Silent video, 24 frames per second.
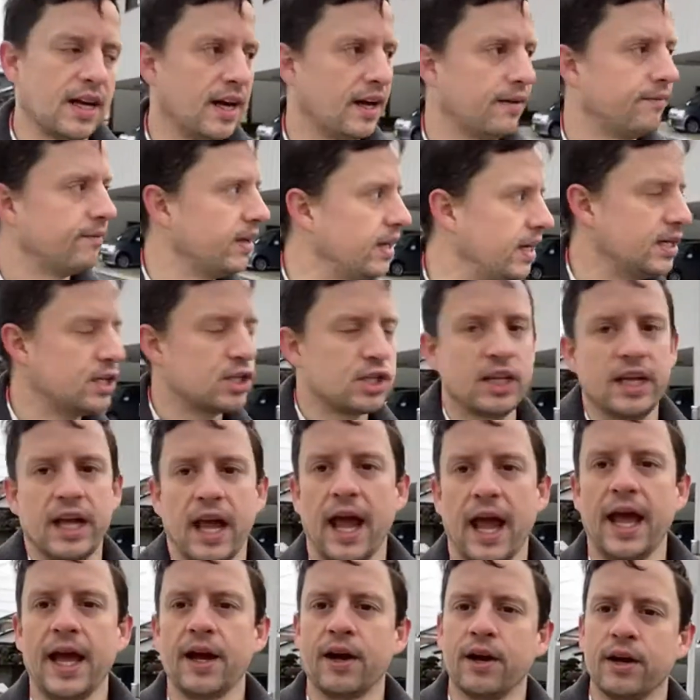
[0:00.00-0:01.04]
initially
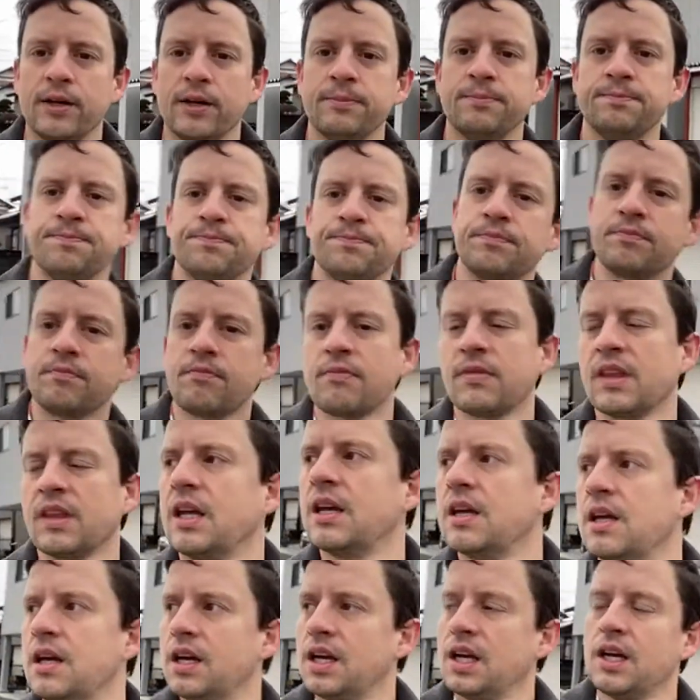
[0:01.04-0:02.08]
anger,
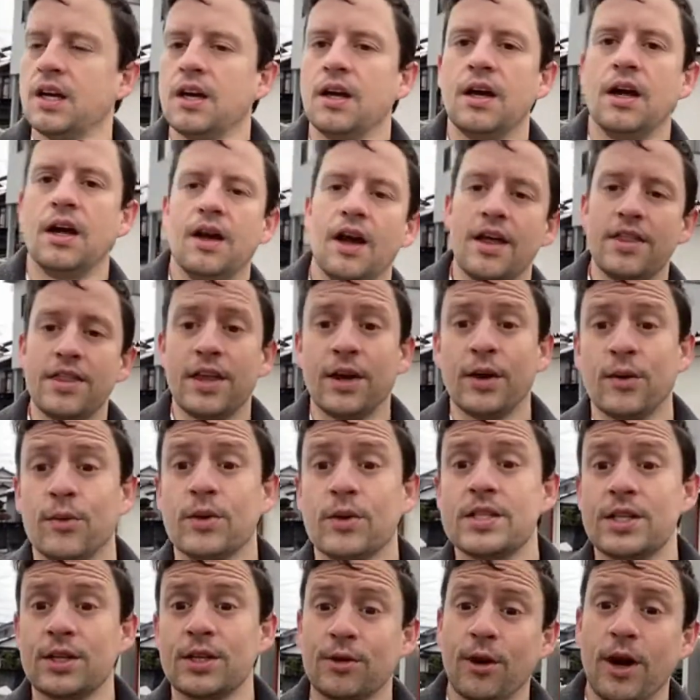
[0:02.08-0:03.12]
and then it was
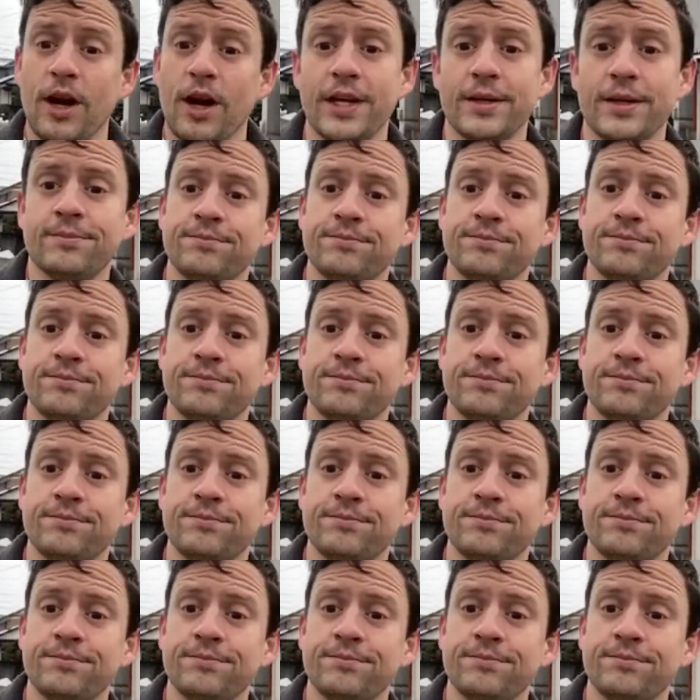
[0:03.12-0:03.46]
to cry.